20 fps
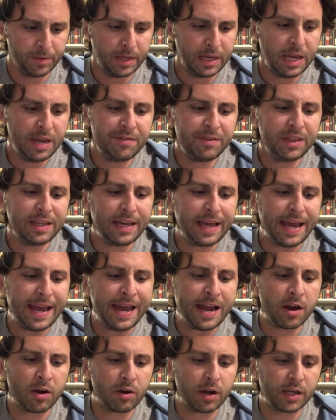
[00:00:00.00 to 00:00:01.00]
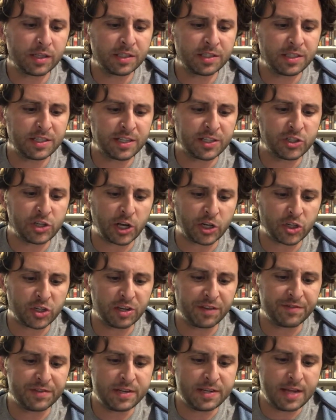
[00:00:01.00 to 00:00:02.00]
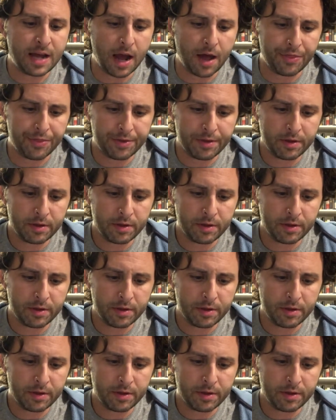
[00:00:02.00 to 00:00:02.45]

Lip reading: Even the air has a suggestion of death.